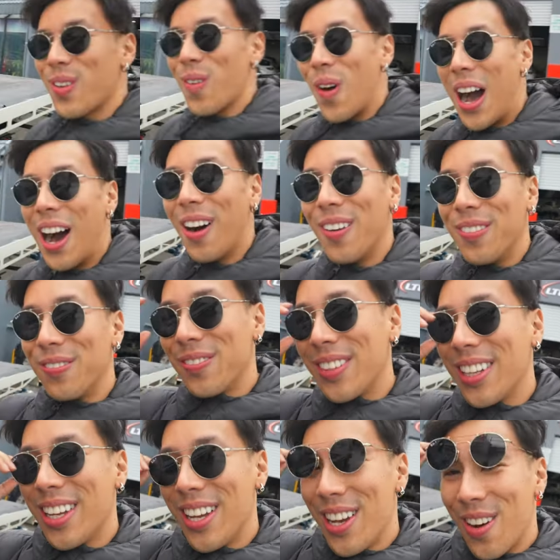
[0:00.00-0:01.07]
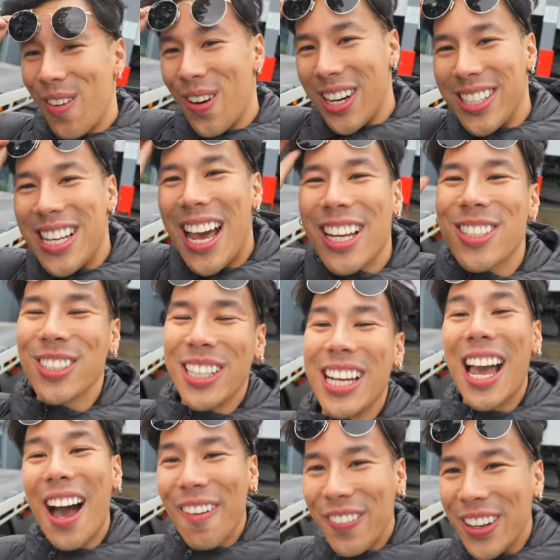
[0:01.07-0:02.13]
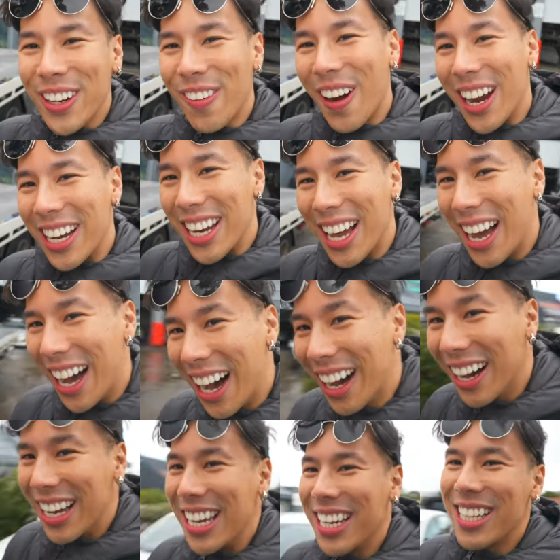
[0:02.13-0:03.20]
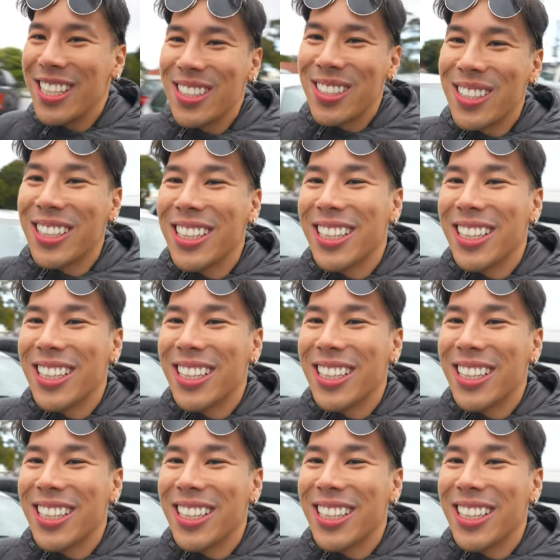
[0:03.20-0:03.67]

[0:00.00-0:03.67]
Wow. What is actually happening right now? It is